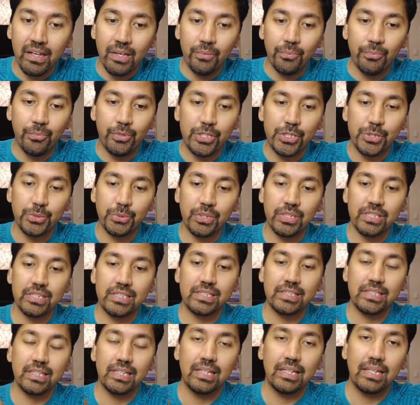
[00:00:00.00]
which
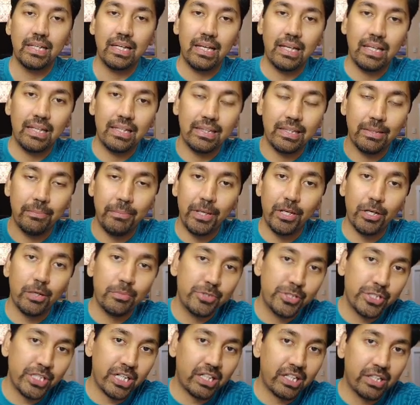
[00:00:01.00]
was the main
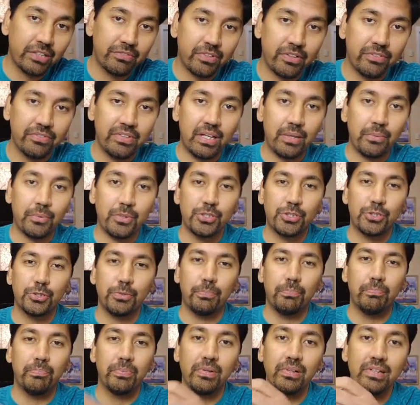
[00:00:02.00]
objective of that was to
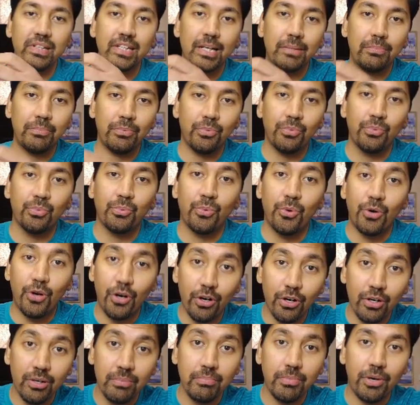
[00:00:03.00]
build up
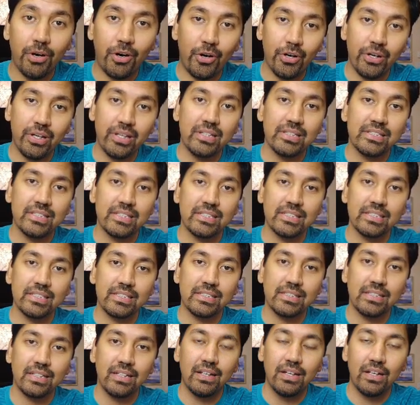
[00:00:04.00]
warm
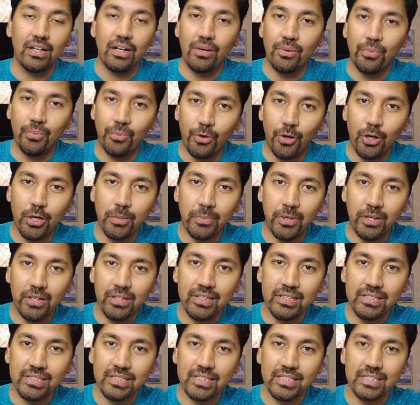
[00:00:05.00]
audiences
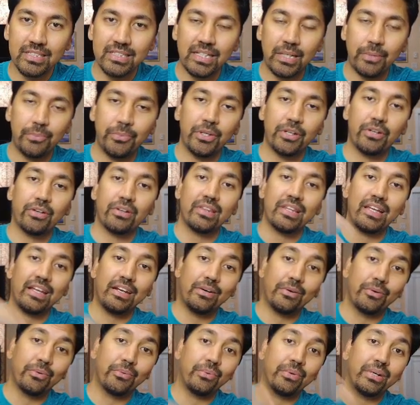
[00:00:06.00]
that we could
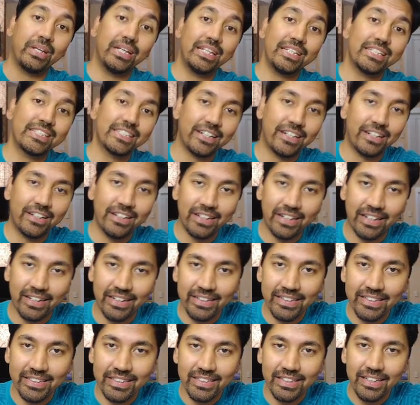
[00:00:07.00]
then
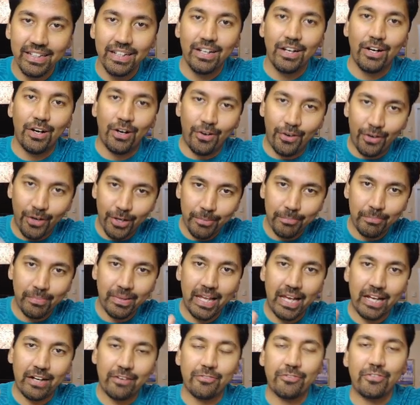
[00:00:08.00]
retarget on
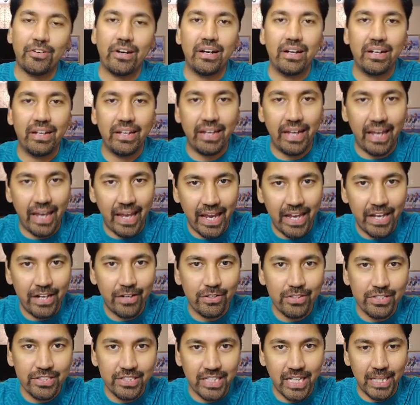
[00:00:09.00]
Black Friday and
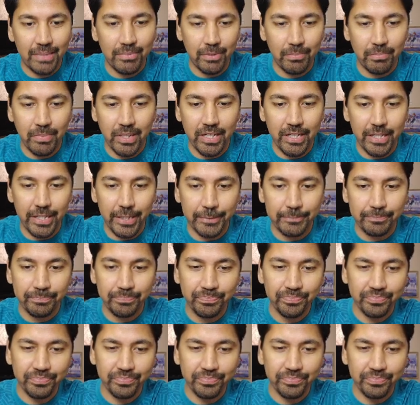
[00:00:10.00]
on Cyber Monday.